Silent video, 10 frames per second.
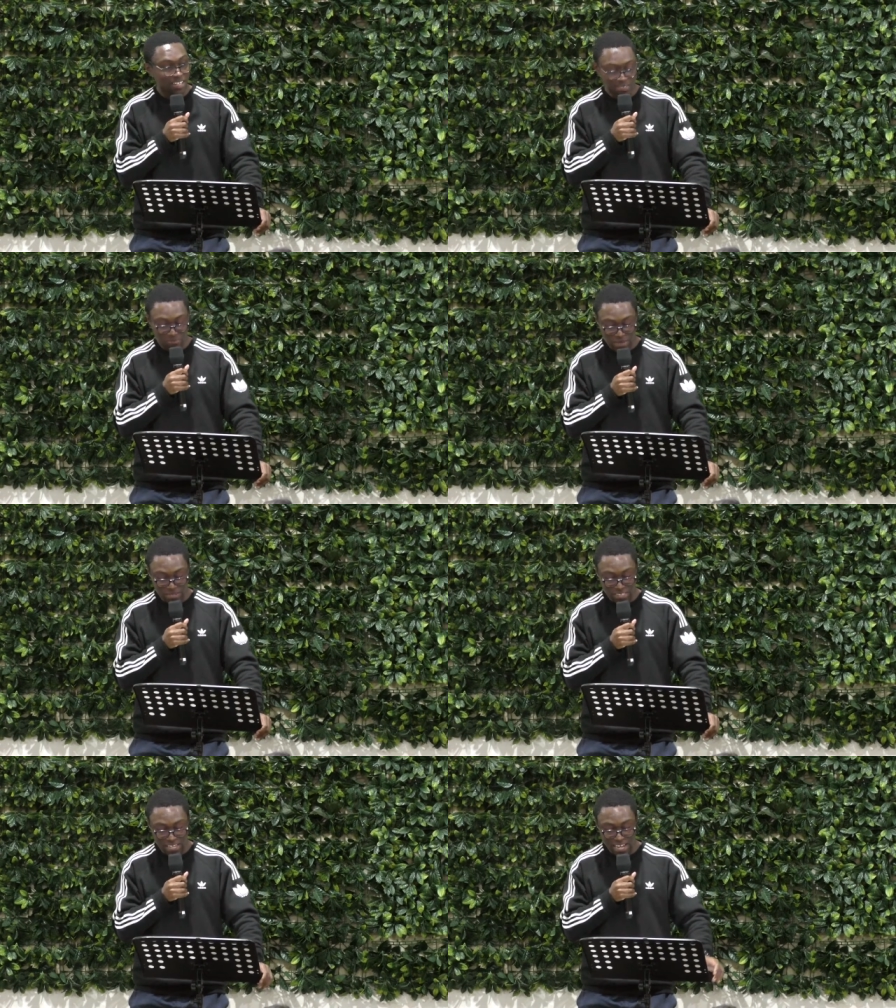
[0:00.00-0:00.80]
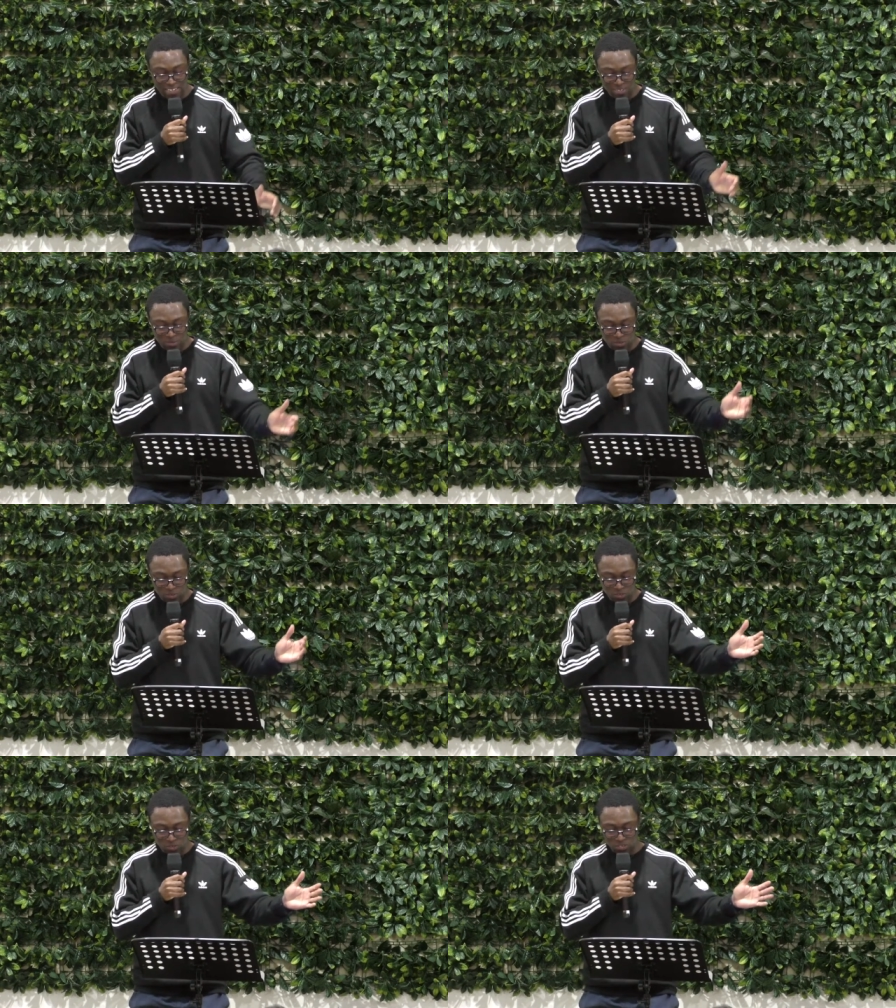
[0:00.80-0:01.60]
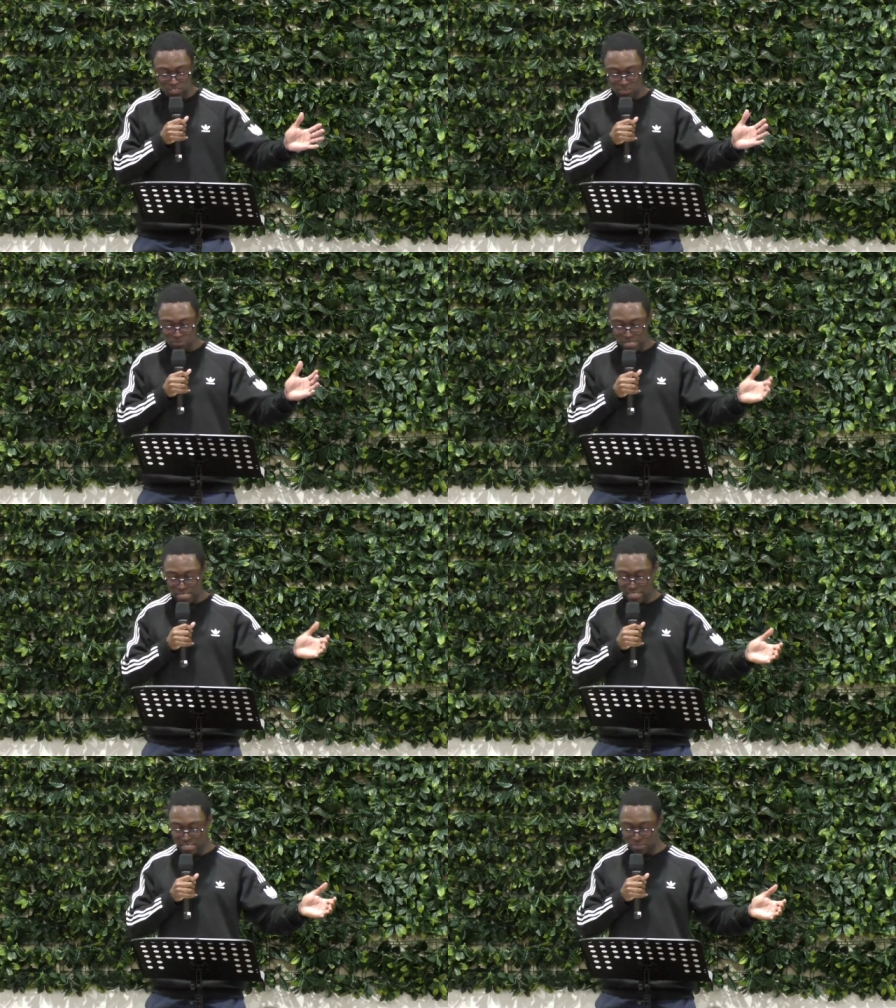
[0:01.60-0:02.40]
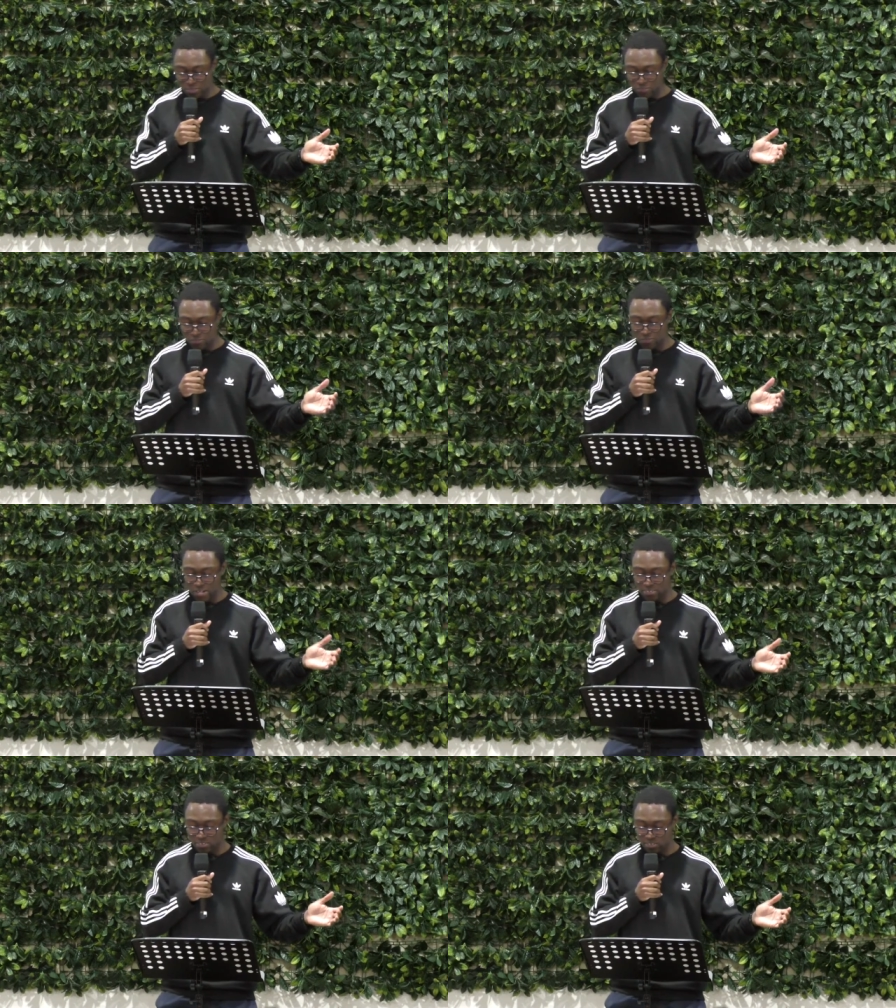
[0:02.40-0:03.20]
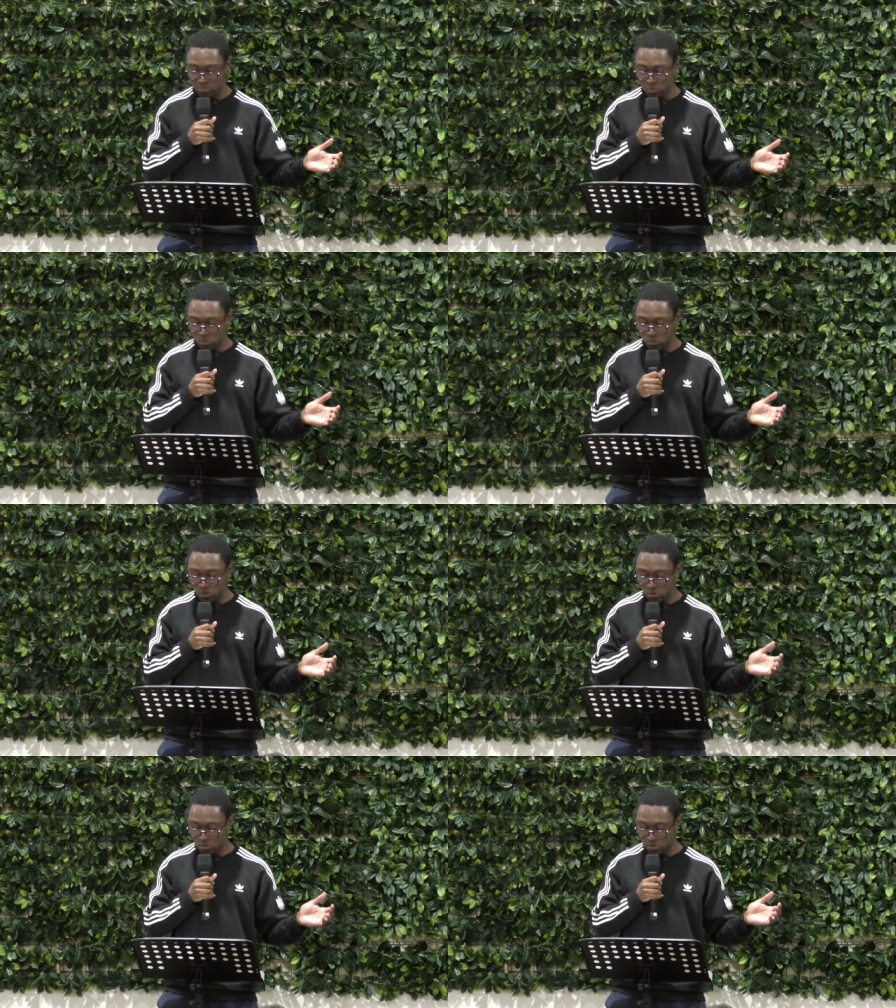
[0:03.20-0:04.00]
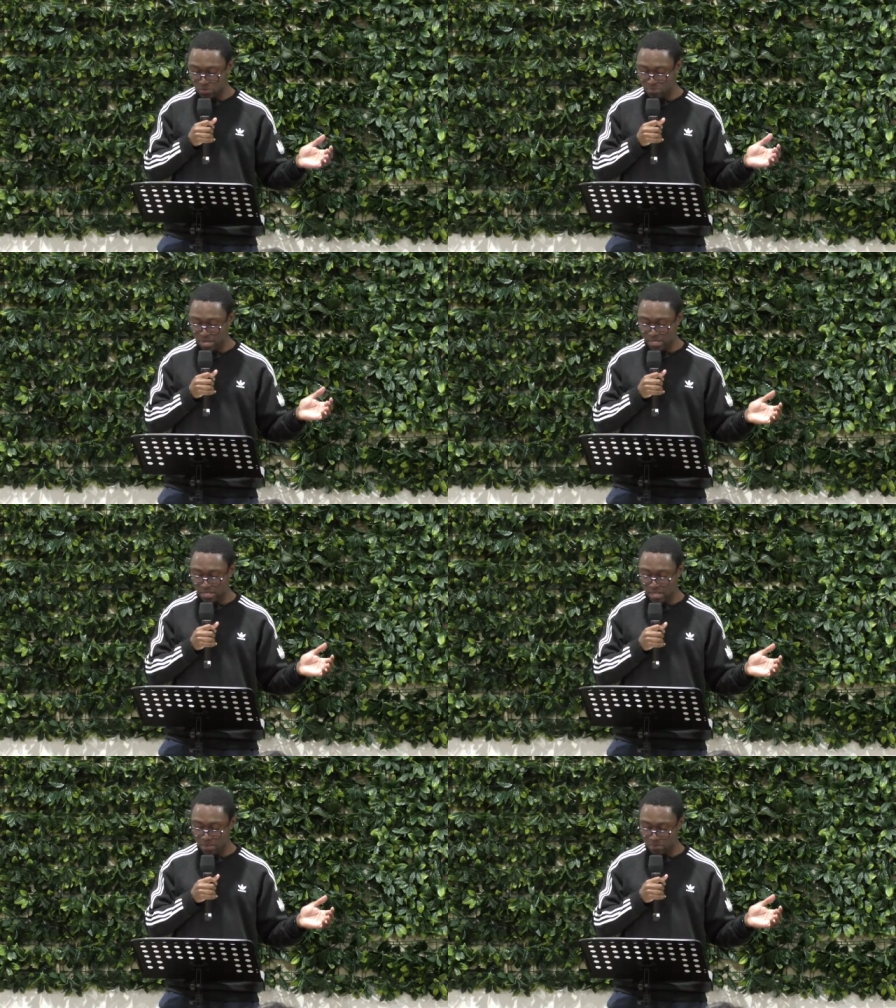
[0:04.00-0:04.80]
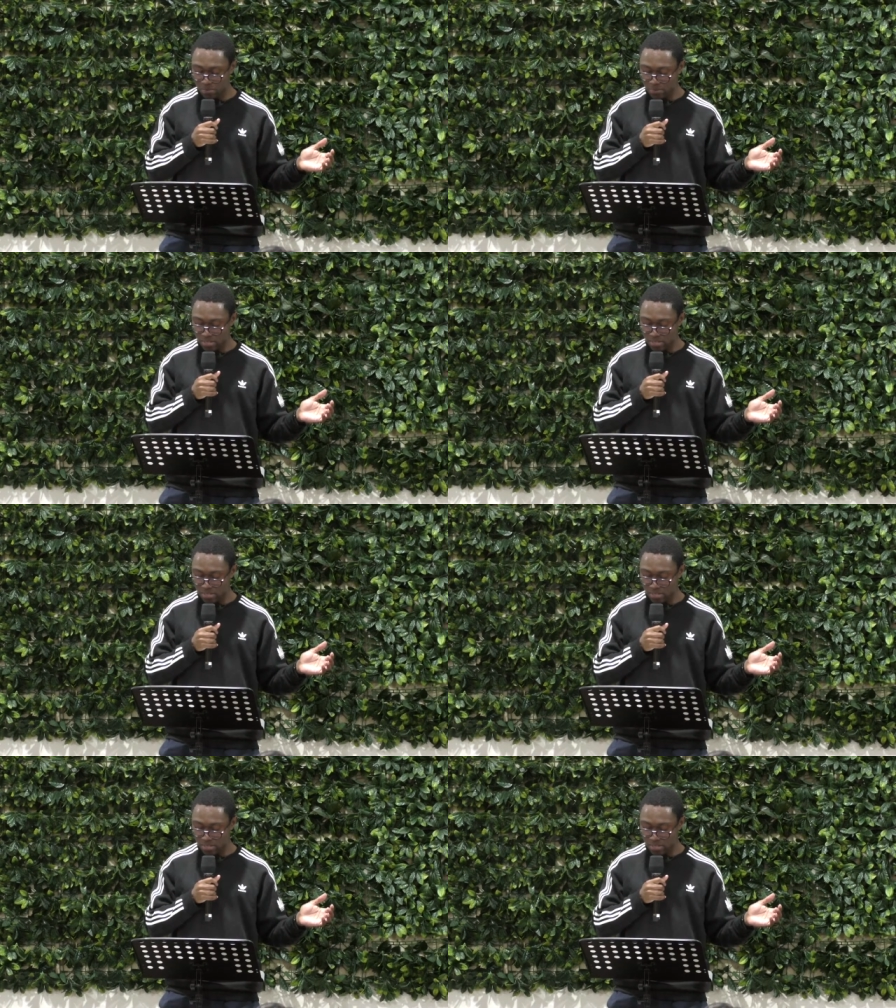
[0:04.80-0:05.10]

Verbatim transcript: maybe Elijah will choose not to blend in with the friends at school who are mucking up,